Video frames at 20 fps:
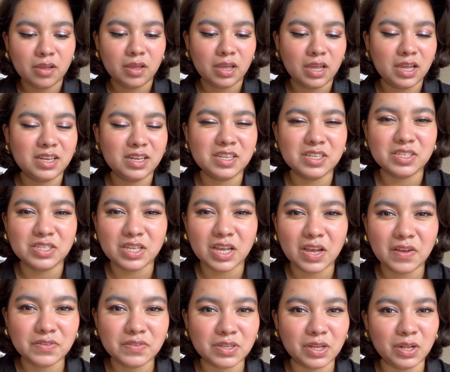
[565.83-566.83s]
It
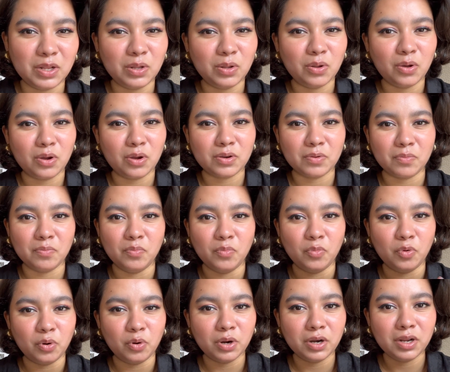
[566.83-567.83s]
deserves a lot
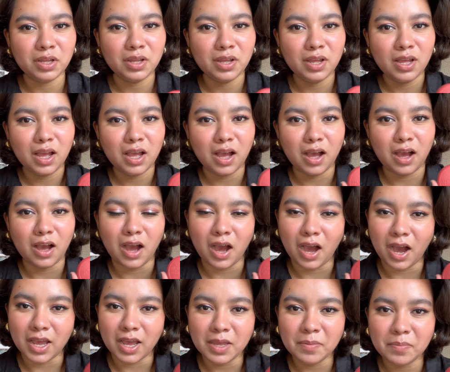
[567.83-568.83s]
more
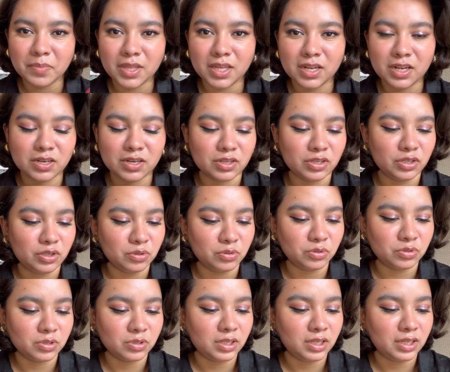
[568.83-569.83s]
hype than it
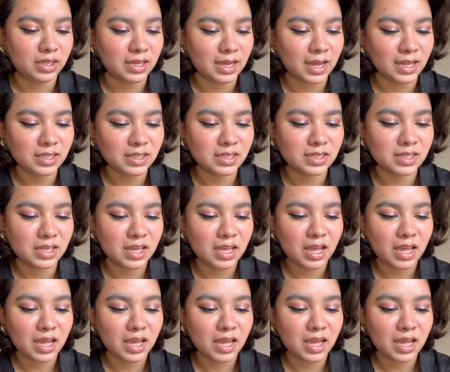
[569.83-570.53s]
usually gets,